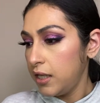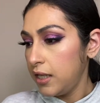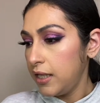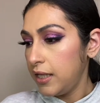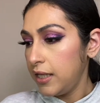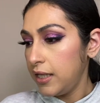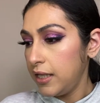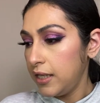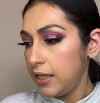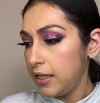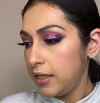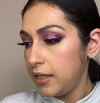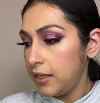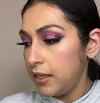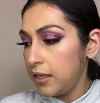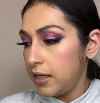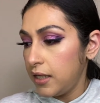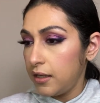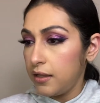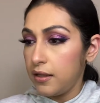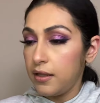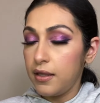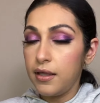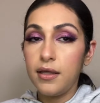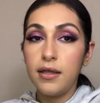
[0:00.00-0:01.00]
in
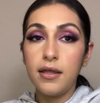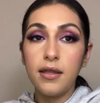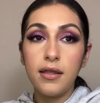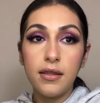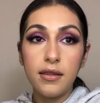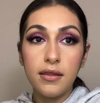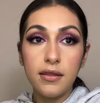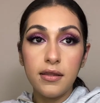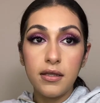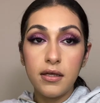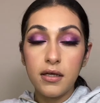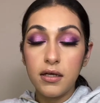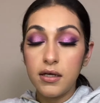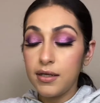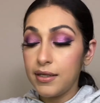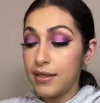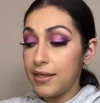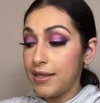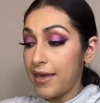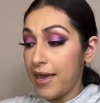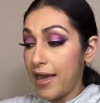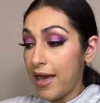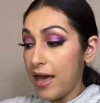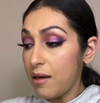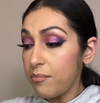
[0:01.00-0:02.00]
the
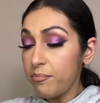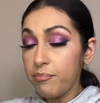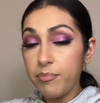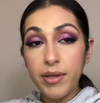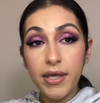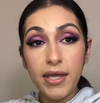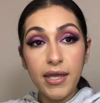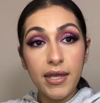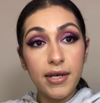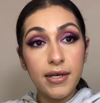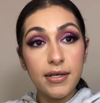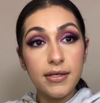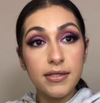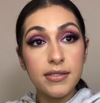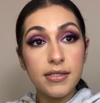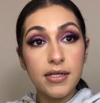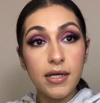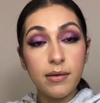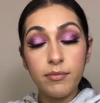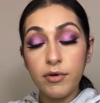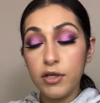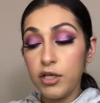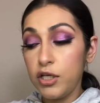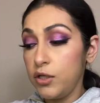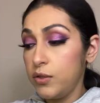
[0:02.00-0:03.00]
cap, and I'm
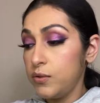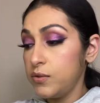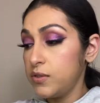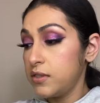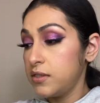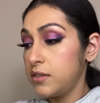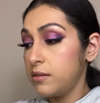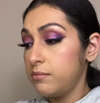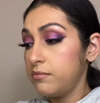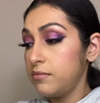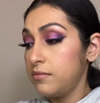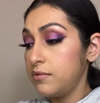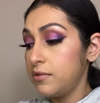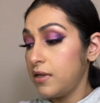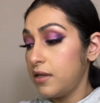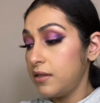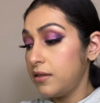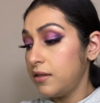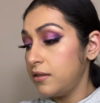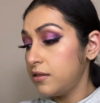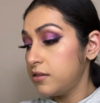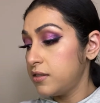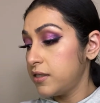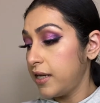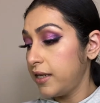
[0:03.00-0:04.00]
going to use a
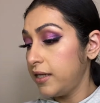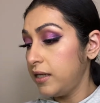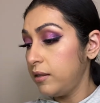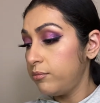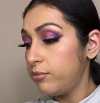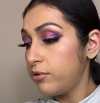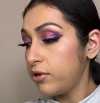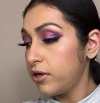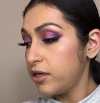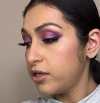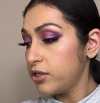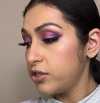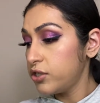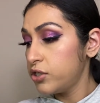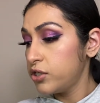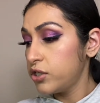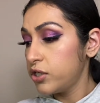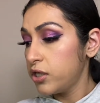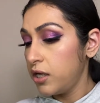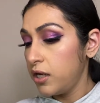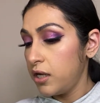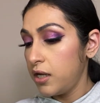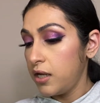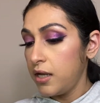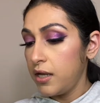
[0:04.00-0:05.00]
little tiny brush
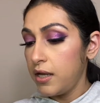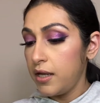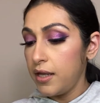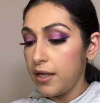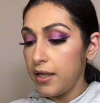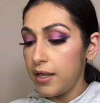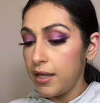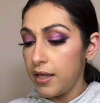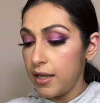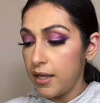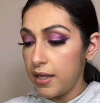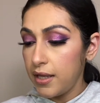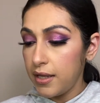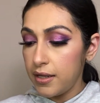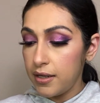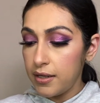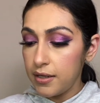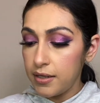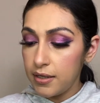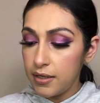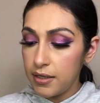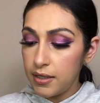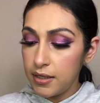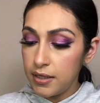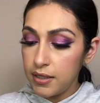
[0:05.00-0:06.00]

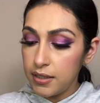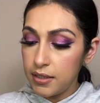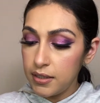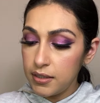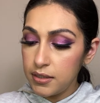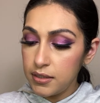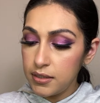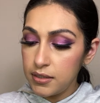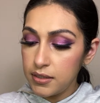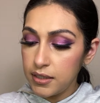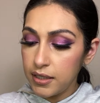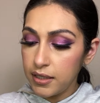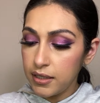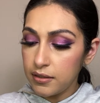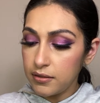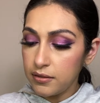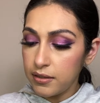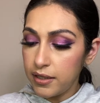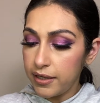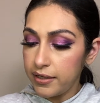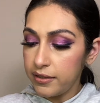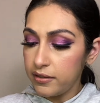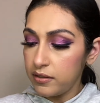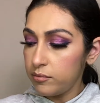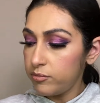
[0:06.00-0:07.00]
and like a
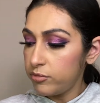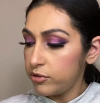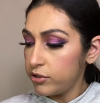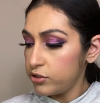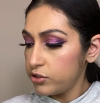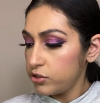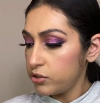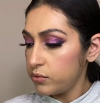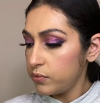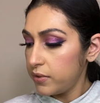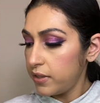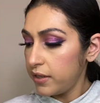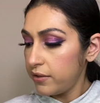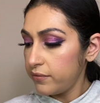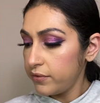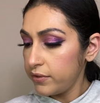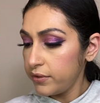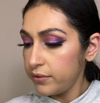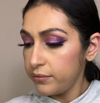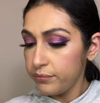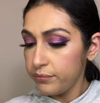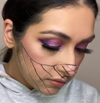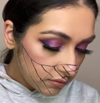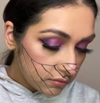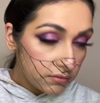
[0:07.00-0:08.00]
liner brush or whatever.
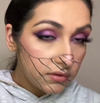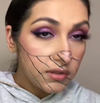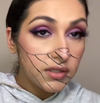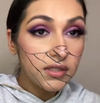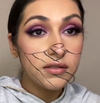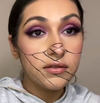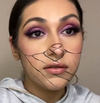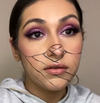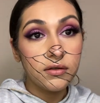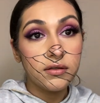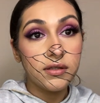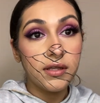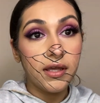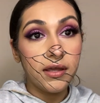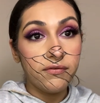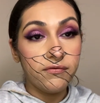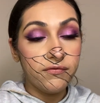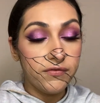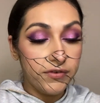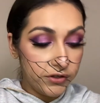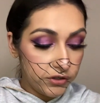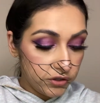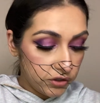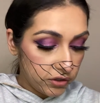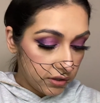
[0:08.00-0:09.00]
These look like
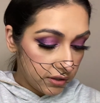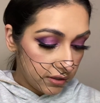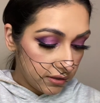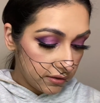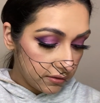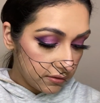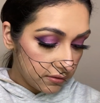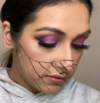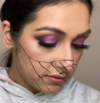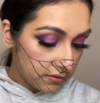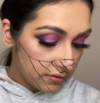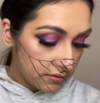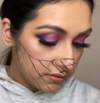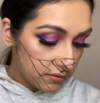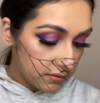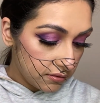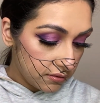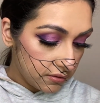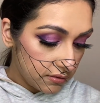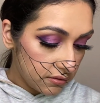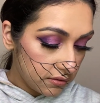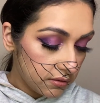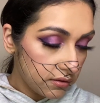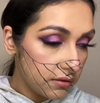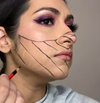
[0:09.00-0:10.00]
fishnets.
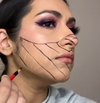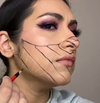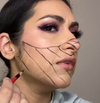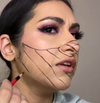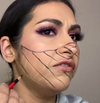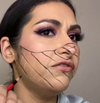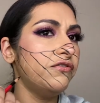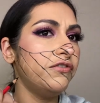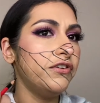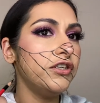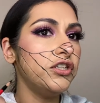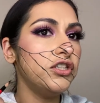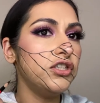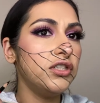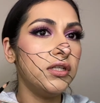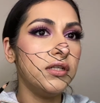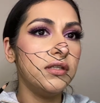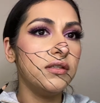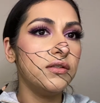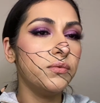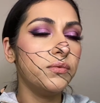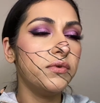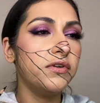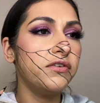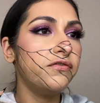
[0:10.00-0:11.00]
Fishnets?
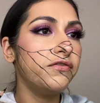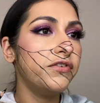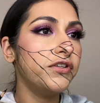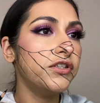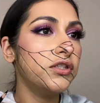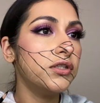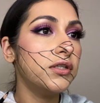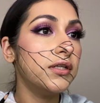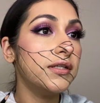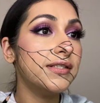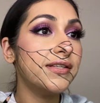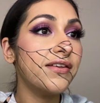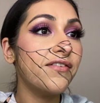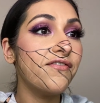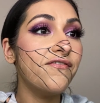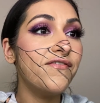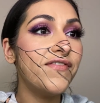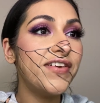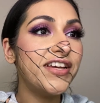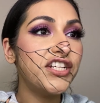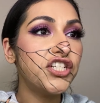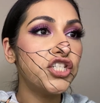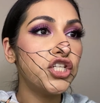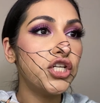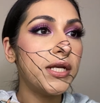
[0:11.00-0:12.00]
What are fishnets?
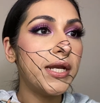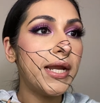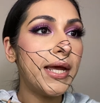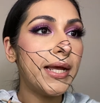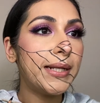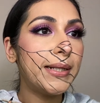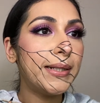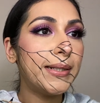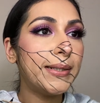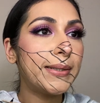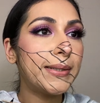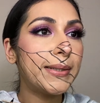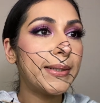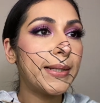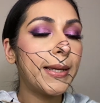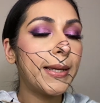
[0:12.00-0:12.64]
Fishnets.